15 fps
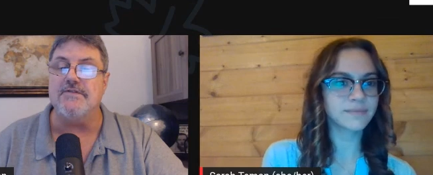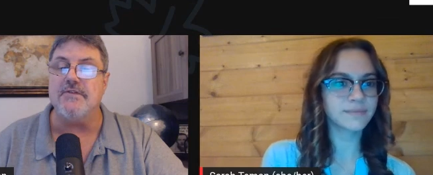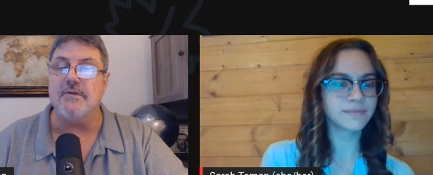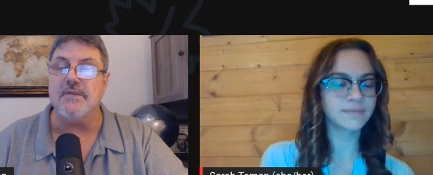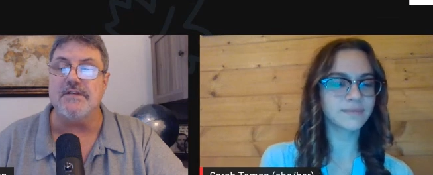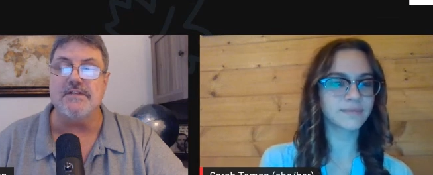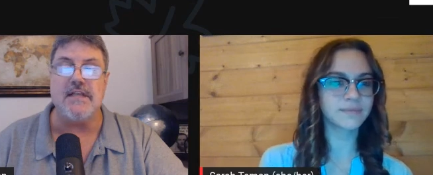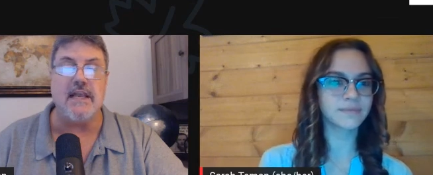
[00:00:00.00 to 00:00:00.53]
Speaker 1: from the
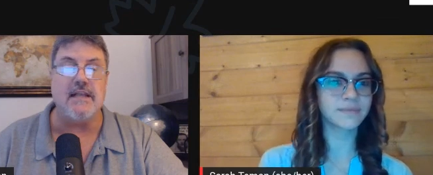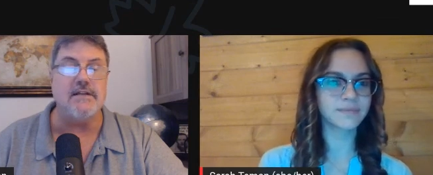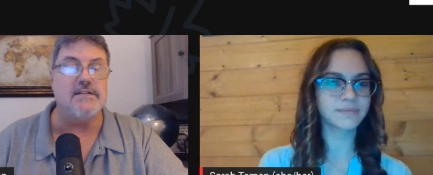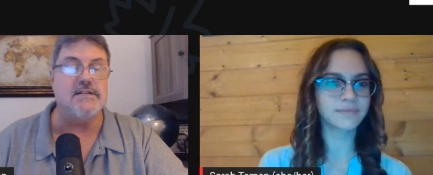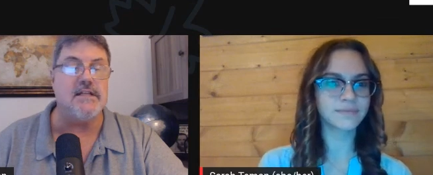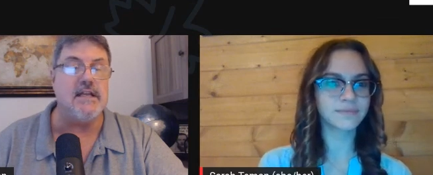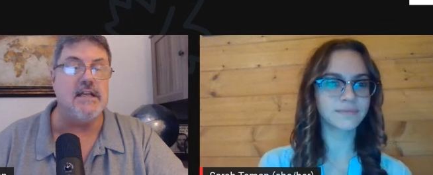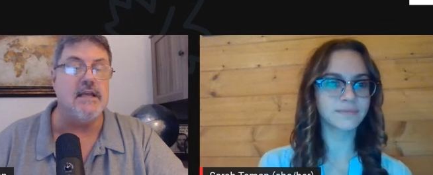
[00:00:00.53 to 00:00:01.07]
Salish
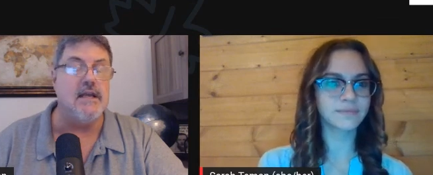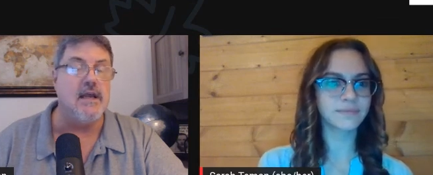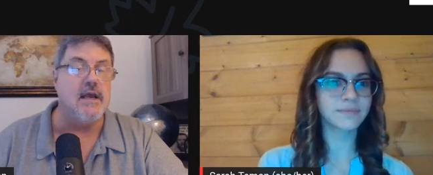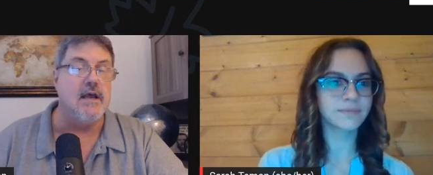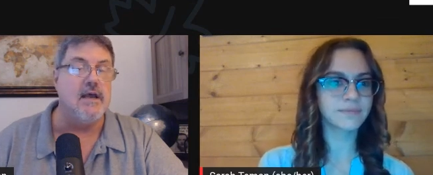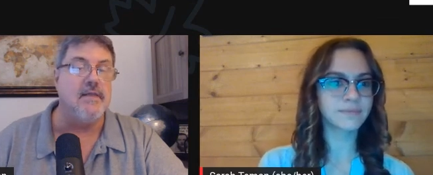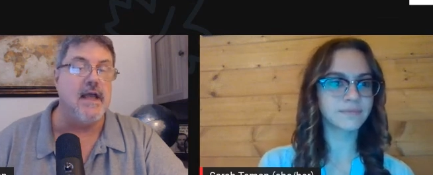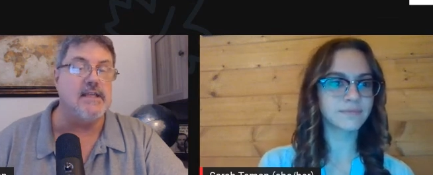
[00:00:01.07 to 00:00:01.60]
Sea.
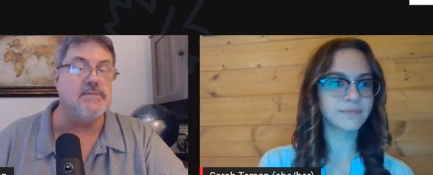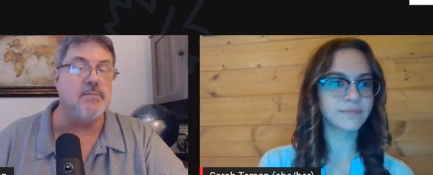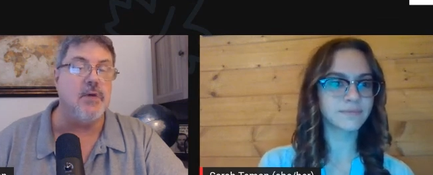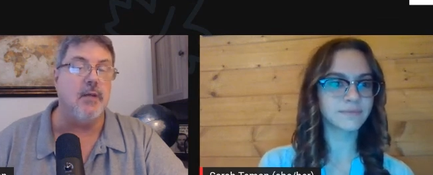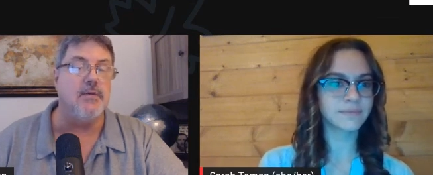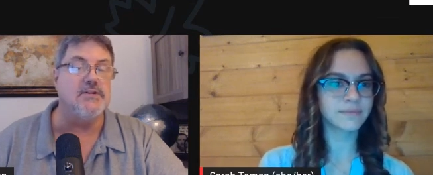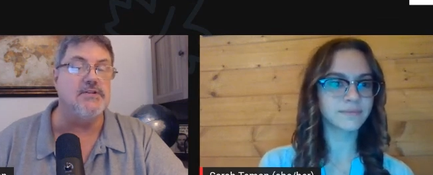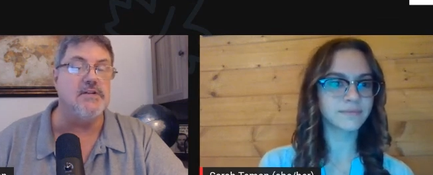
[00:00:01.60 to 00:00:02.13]
That's
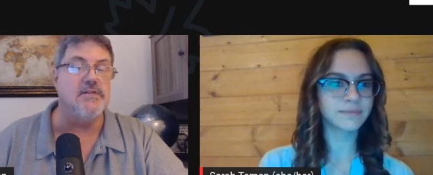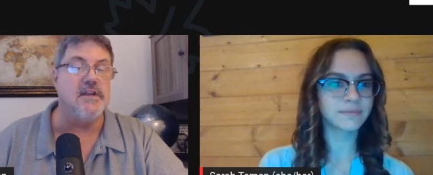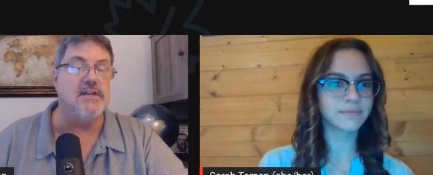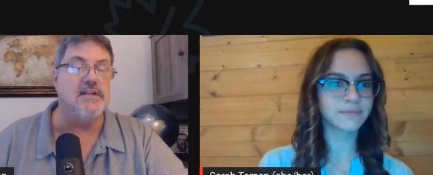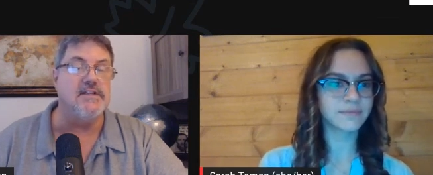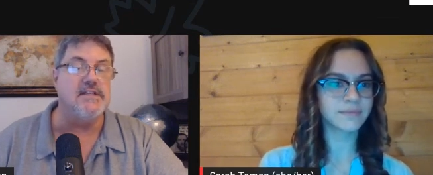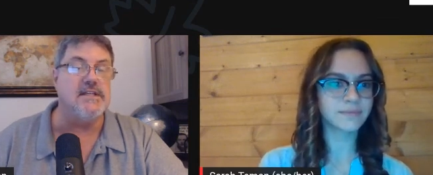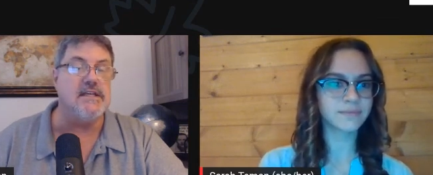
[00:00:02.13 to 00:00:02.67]
published in the
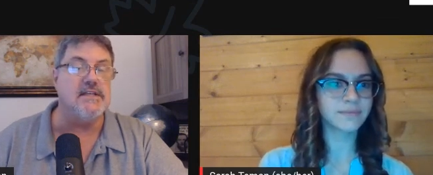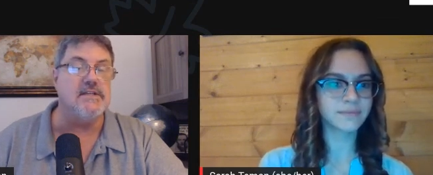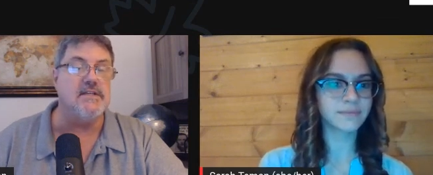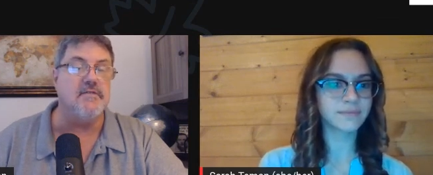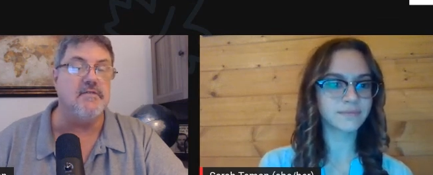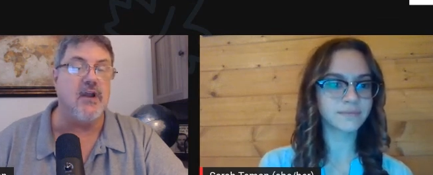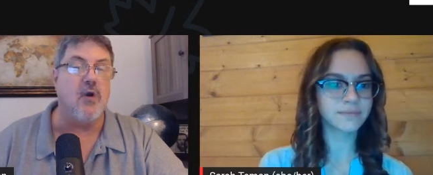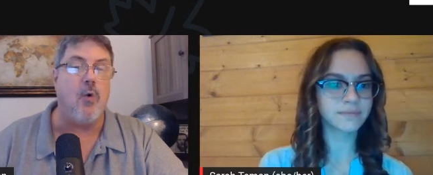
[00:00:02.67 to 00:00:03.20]
Diseases of
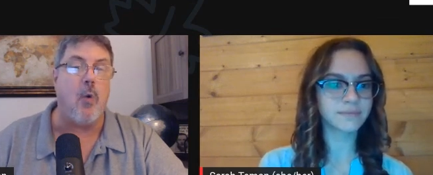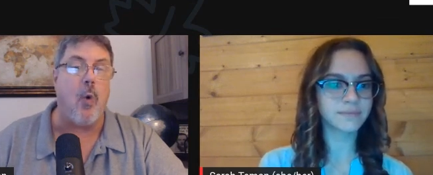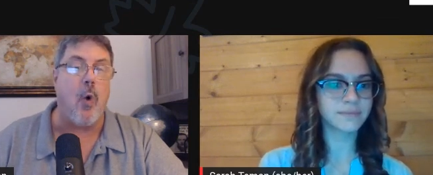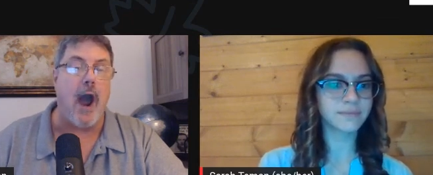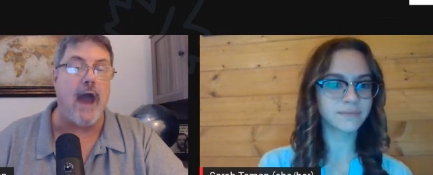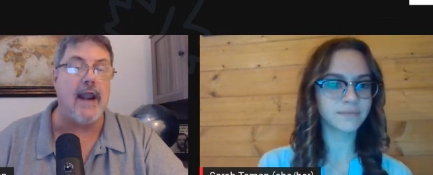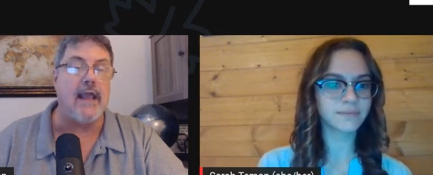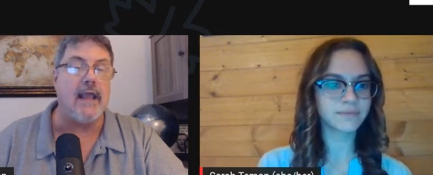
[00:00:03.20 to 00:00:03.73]

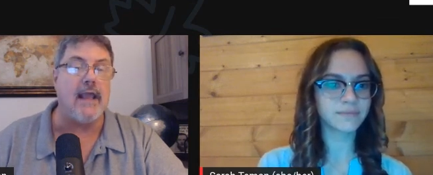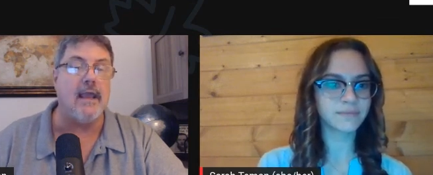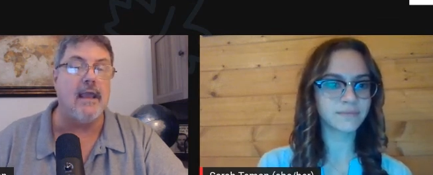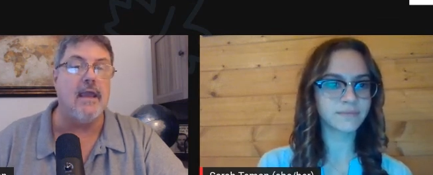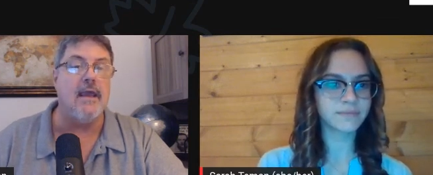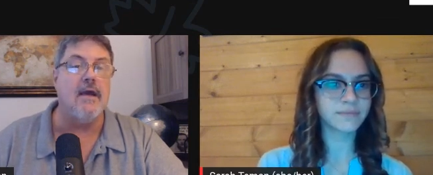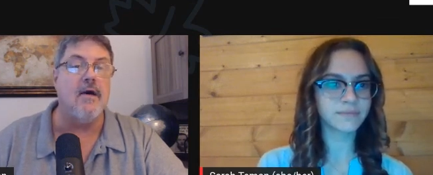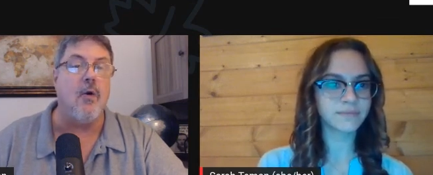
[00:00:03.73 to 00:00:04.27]
Aquatic
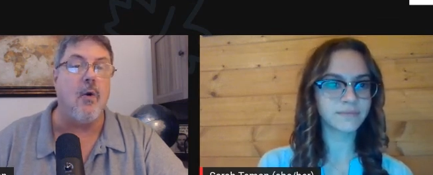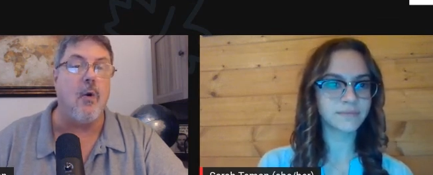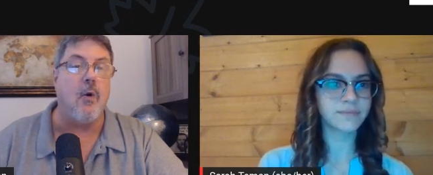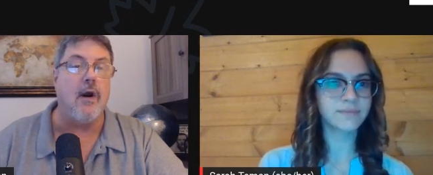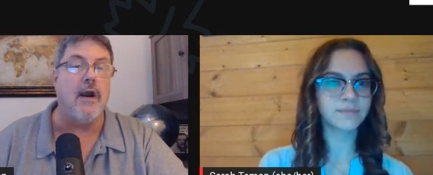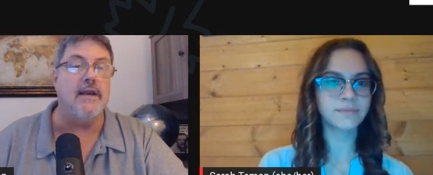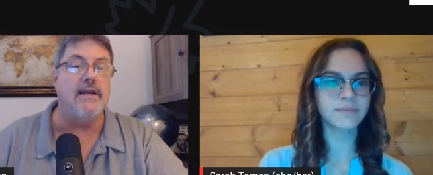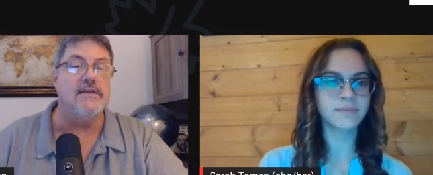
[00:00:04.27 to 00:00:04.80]

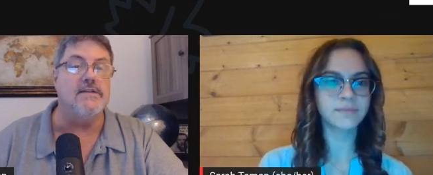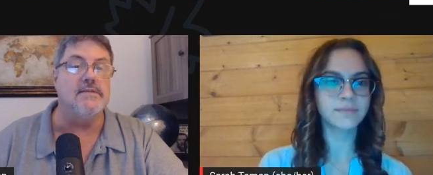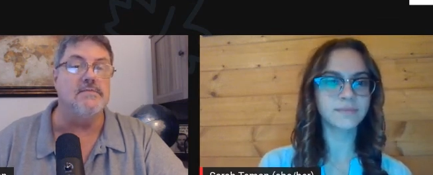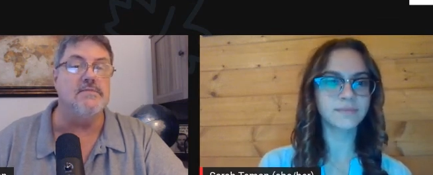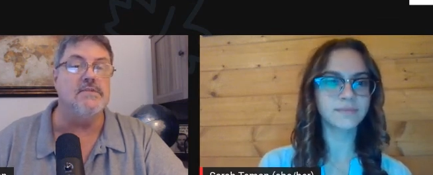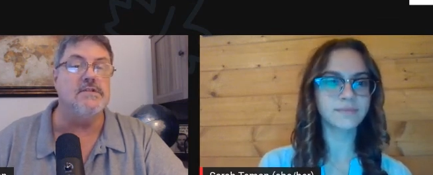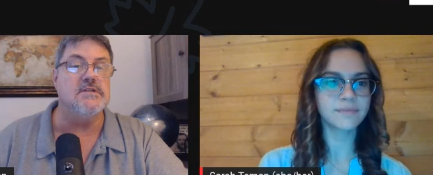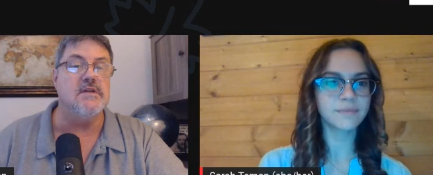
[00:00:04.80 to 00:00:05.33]

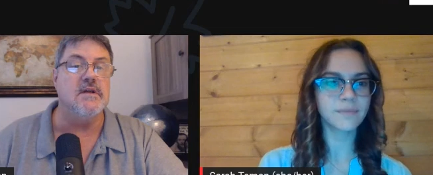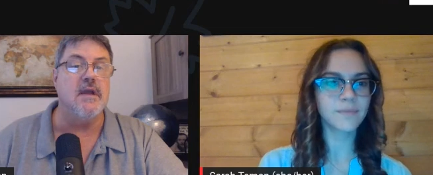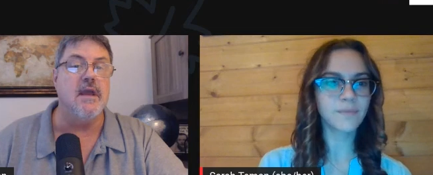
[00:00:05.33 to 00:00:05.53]
Organisms.